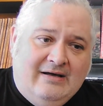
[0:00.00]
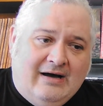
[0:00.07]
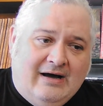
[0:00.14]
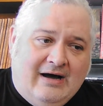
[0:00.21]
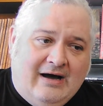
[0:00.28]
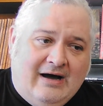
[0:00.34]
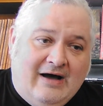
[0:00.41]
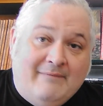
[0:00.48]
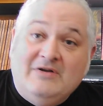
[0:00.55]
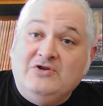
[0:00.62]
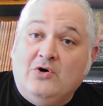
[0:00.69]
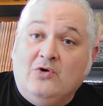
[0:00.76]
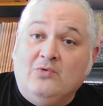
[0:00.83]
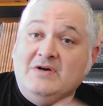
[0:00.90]
I've been
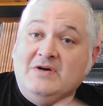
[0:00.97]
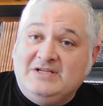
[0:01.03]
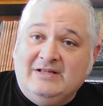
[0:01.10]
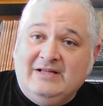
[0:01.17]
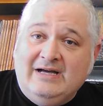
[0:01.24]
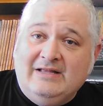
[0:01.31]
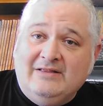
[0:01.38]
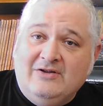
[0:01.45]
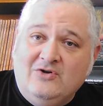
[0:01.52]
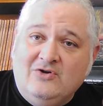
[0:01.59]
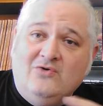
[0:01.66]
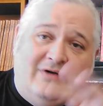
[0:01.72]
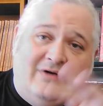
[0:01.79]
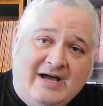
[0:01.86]
told recently in the
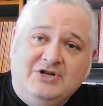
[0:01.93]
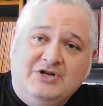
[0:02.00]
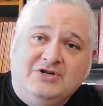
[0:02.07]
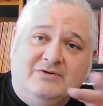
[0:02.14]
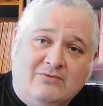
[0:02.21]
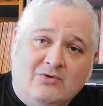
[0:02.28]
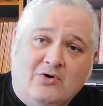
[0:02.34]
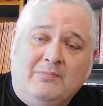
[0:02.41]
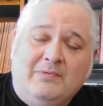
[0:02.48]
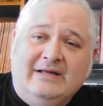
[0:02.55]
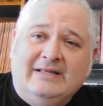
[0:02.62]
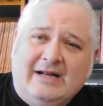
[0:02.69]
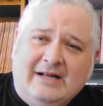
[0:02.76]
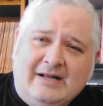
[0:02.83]
new age of
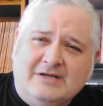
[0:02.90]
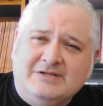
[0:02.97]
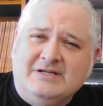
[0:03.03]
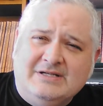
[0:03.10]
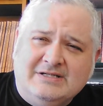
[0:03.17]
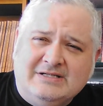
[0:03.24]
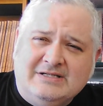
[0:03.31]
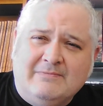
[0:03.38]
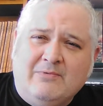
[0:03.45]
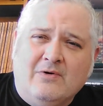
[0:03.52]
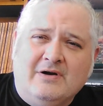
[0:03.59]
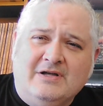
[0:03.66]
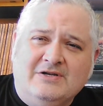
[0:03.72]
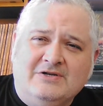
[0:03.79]
role-playing that it's not as
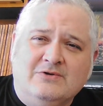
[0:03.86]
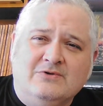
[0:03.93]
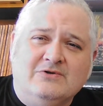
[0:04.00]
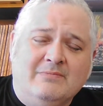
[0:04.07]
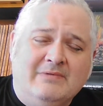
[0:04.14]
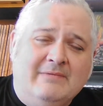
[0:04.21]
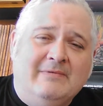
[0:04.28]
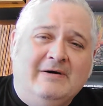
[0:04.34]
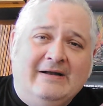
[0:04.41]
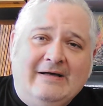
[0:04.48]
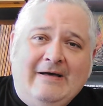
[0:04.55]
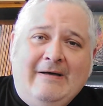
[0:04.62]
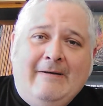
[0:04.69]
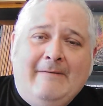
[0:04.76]
important as it used to be,
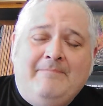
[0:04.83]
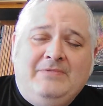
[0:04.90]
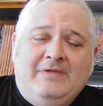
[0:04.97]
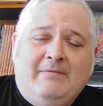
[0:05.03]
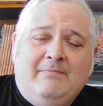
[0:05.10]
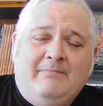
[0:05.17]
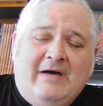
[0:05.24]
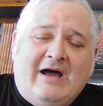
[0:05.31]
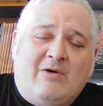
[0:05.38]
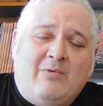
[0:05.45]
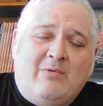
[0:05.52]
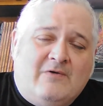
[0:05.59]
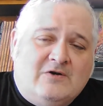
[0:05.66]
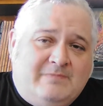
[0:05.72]
but back
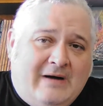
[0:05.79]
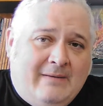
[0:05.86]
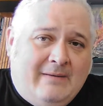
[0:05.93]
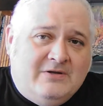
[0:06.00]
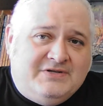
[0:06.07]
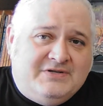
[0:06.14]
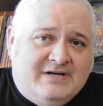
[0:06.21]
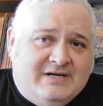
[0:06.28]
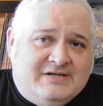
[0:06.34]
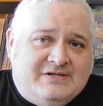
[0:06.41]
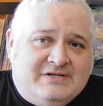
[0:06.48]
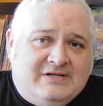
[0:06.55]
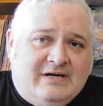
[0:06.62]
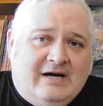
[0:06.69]
when we first published
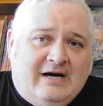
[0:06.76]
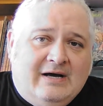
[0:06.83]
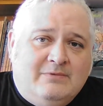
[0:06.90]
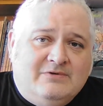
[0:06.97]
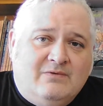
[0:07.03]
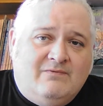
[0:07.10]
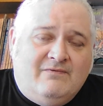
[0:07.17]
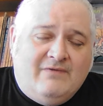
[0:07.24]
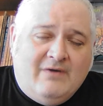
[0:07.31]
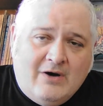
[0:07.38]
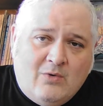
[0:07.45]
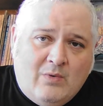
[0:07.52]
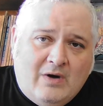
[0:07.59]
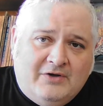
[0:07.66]
this, it was a
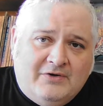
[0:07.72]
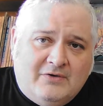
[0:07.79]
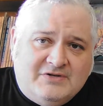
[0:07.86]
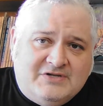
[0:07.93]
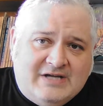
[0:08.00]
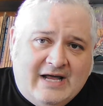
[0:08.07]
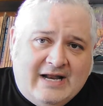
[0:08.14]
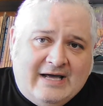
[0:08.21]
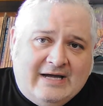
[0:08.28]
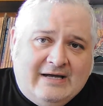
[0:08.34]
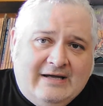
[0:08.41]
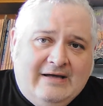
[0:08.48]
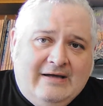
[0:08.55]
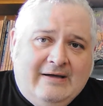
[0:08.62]
very well-known
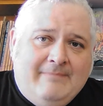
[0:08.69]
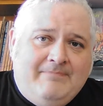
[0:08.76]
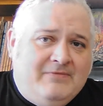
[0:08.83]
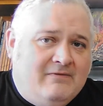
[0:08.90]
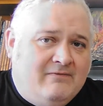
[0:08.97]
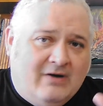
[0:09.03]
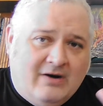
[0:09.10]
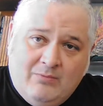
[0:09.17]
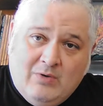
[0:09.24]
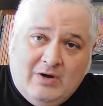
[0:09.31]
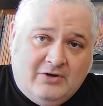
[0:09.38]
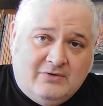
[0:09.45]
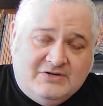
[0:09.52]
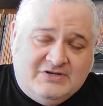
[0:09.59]
setting, very
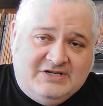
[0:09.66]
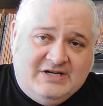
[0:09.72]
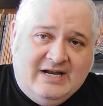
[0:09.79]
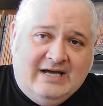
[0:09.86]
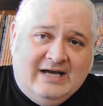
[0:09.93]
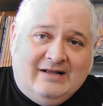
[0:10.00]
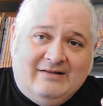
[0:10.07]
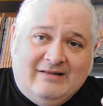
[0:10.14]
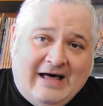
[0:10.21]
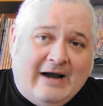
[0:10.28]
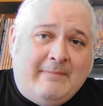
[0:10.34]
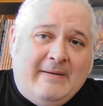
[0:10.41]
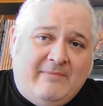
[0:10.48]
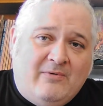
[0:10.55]
well-known city, and a
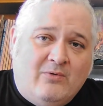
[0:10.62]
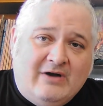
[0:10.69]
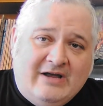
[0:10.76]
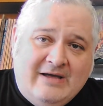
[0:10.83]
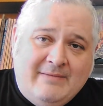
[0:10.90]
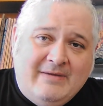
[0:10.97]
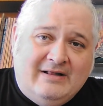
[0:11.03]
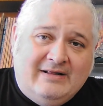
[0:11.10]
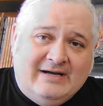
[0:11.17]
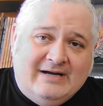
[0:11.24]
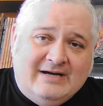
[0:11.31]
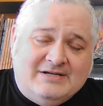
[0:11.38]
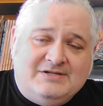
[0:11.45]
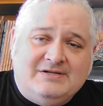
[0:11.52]
lot of people were emailing
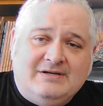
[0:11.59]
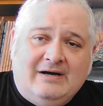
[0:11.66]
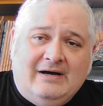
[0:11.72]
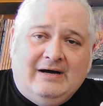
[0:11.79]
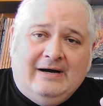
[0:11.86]
us,